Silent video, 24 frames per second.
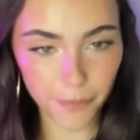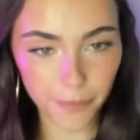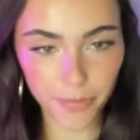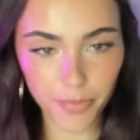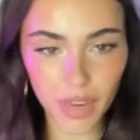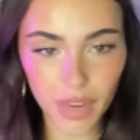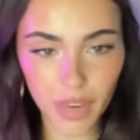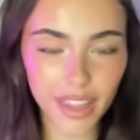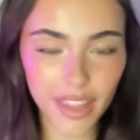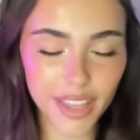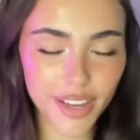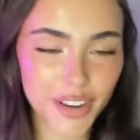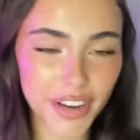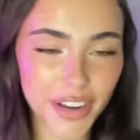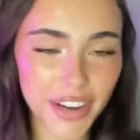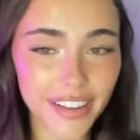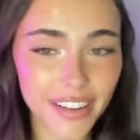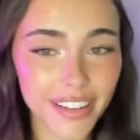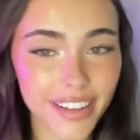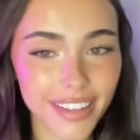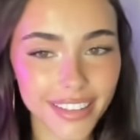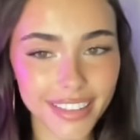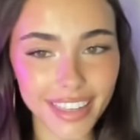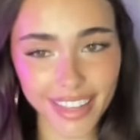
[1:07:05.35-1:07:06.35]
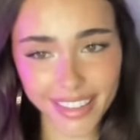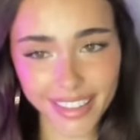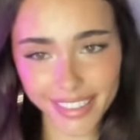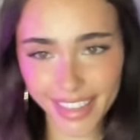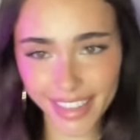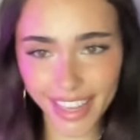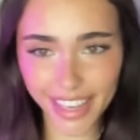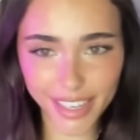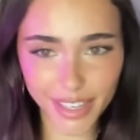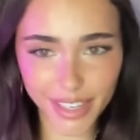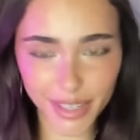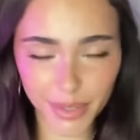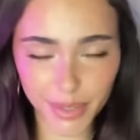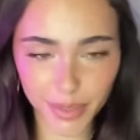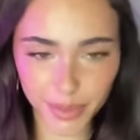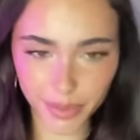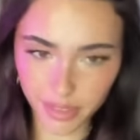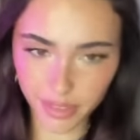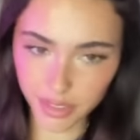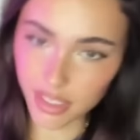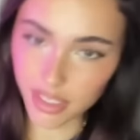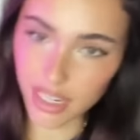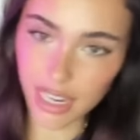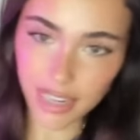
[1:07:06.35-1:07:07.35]
I like your hair like that. Thank you.
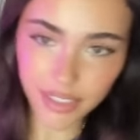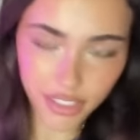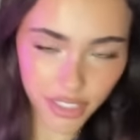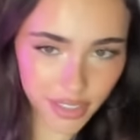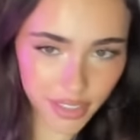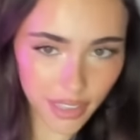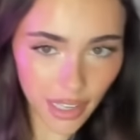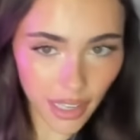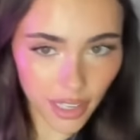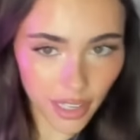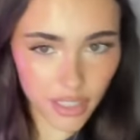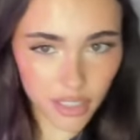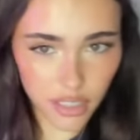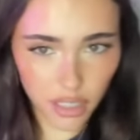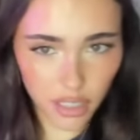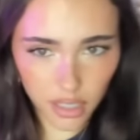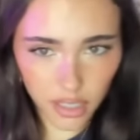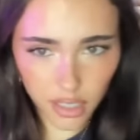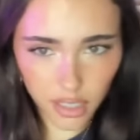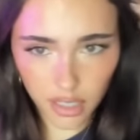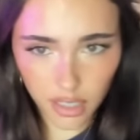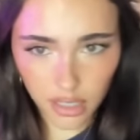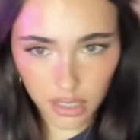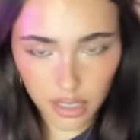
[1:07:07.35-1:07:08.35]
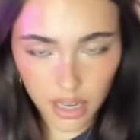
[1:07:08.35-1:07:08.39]
I just dyed it darker,